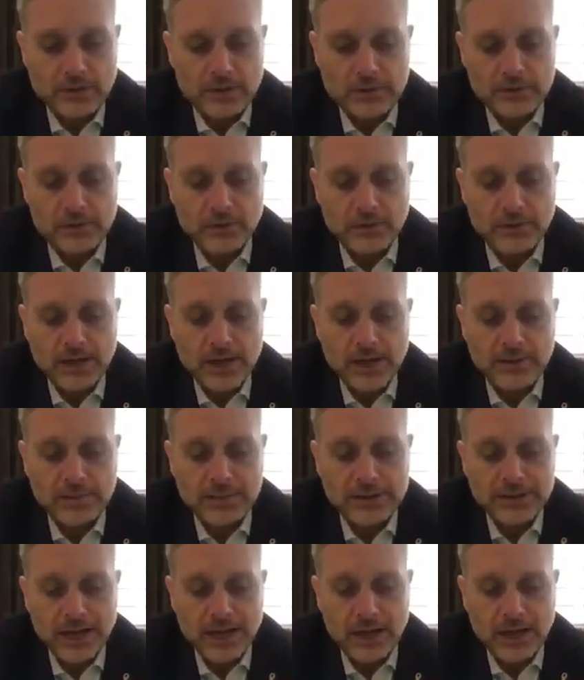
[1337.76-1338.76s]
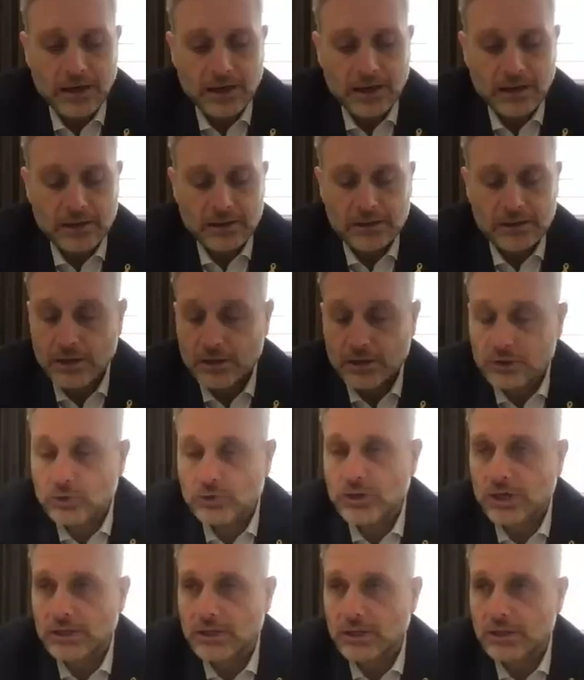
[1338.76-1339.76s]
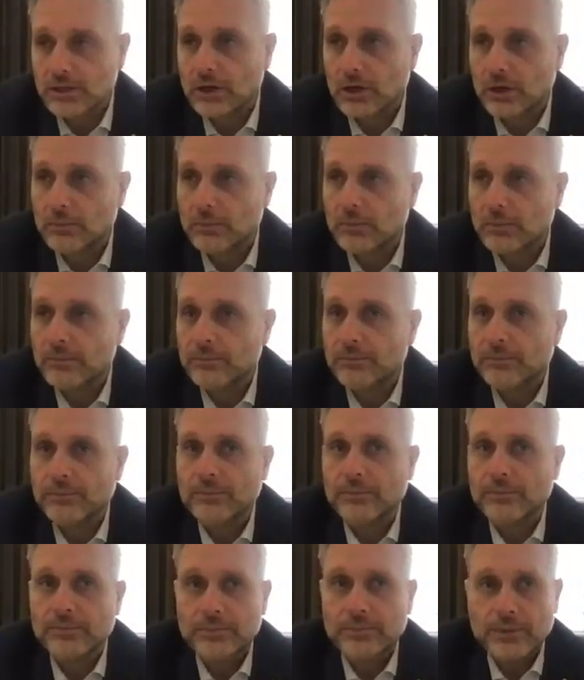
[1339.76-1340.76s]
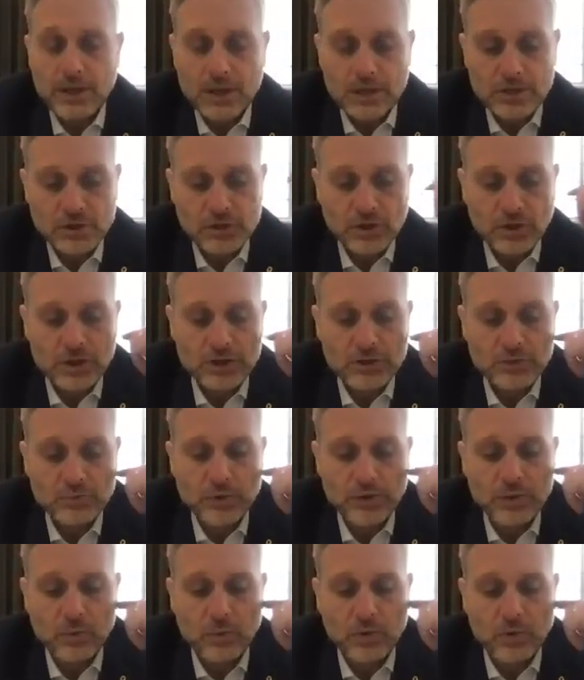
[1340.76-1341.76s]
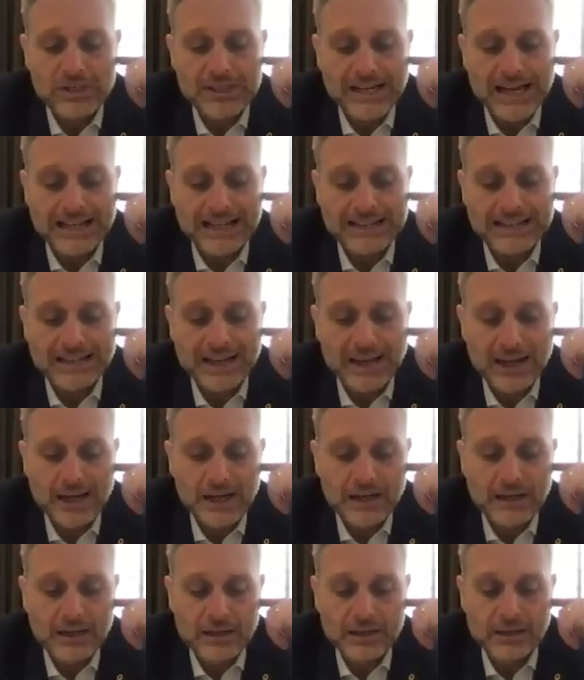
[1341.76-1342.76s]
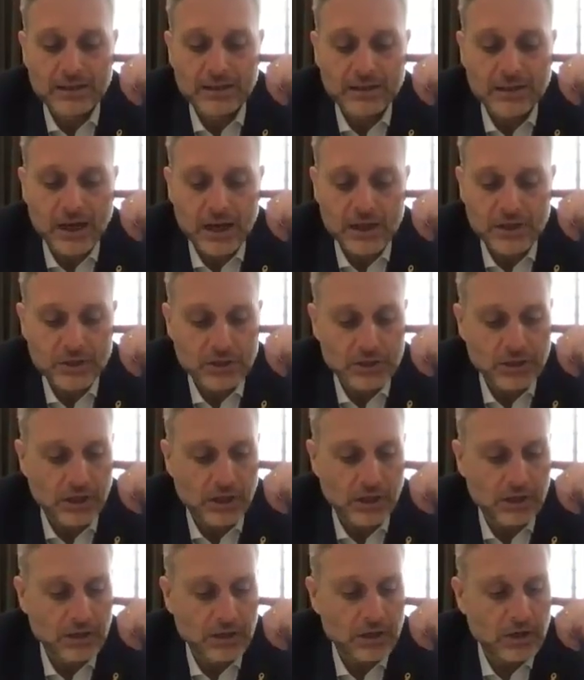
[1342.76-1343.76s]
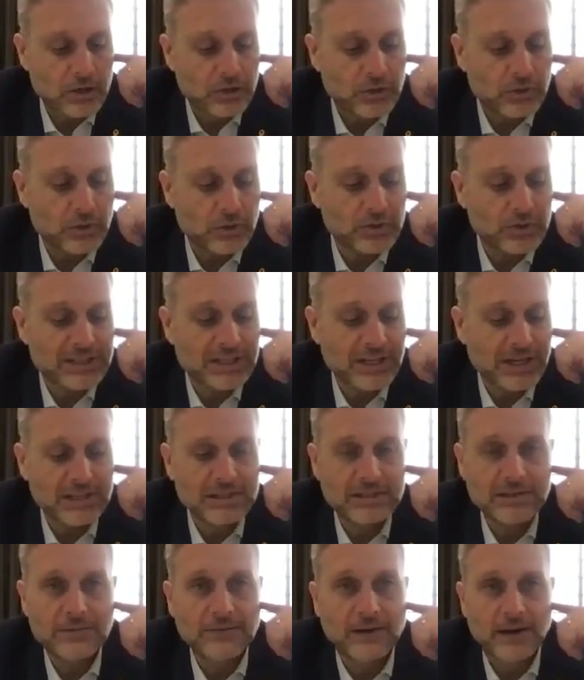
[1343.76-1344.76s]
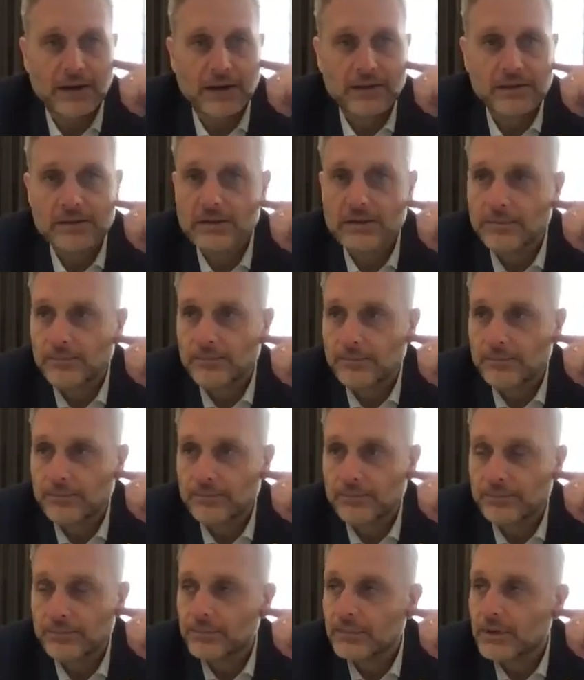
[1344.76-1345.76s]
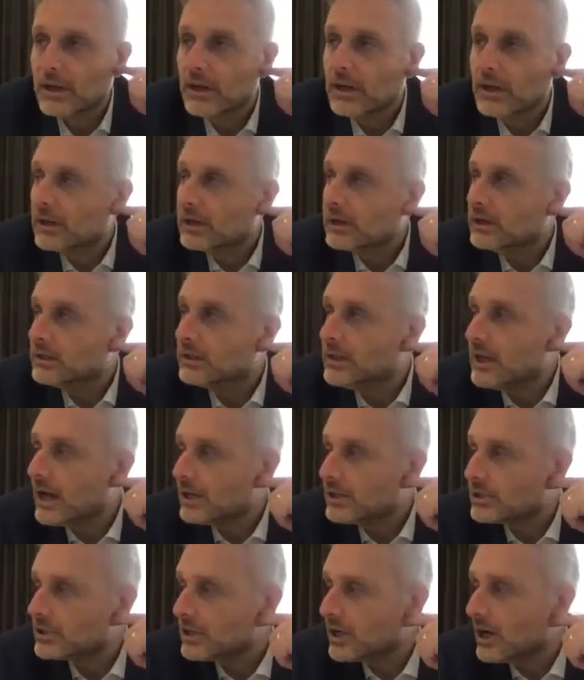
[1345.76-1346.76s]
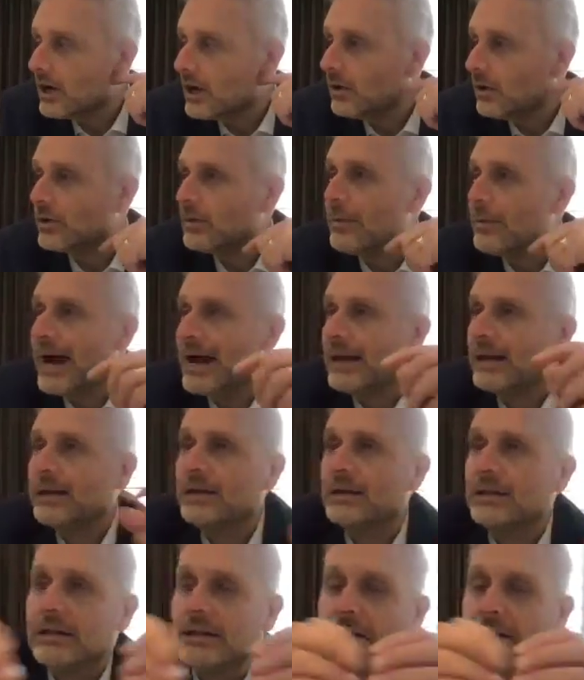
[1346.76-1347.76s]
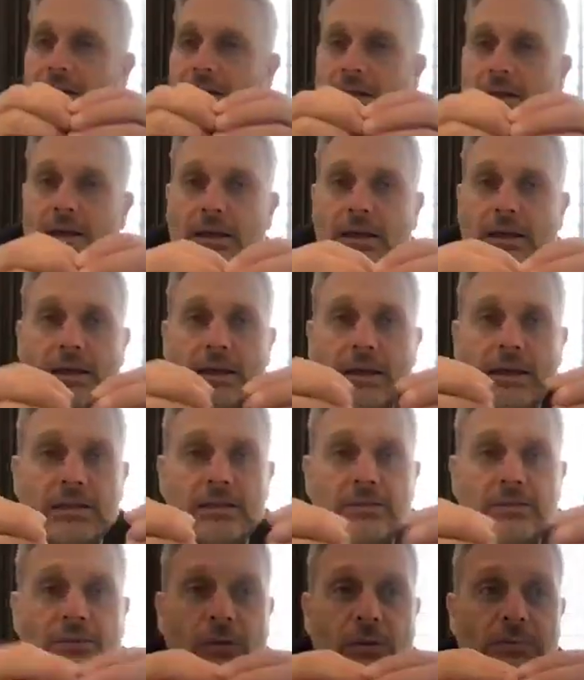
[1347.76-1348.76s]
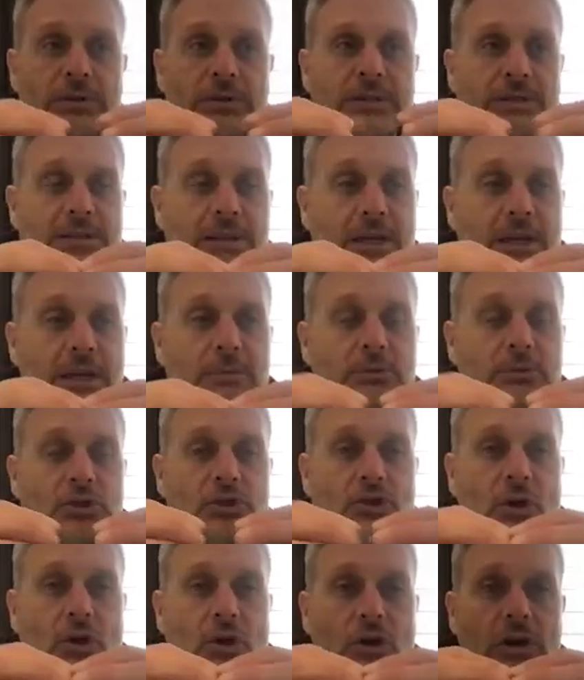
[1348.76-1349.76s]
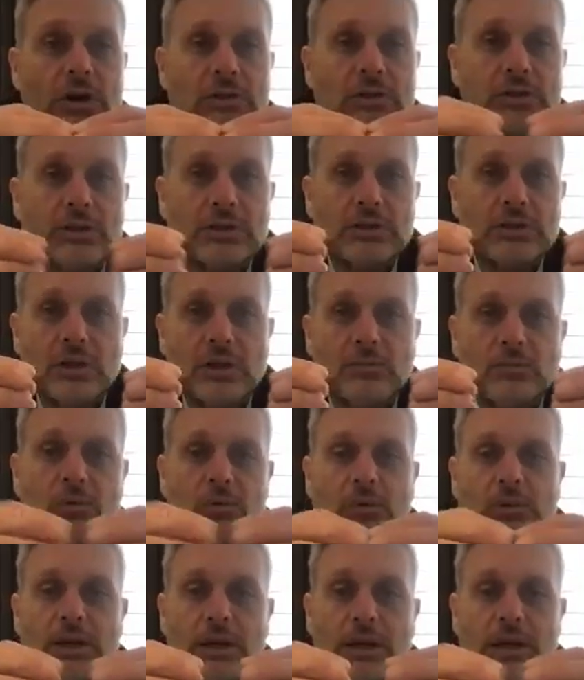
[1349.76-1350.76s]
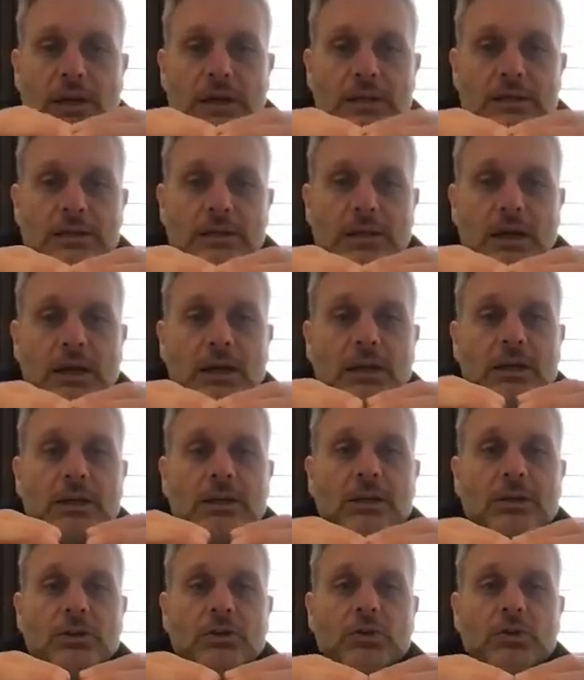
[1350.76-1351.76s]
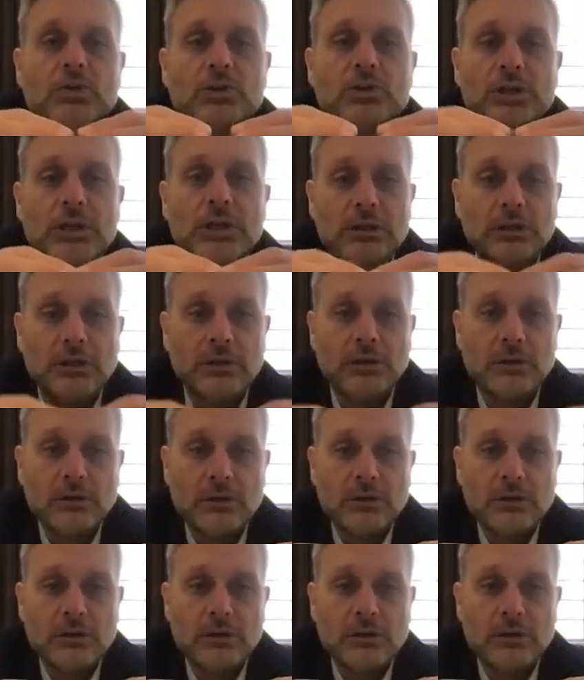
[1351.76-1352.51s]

so the Amidah, the Kedushat Hayom, starts with the words Ata Kidashta, you sanctified. Kidashta automatically is from the same shoresh, the same root as Kiddushin,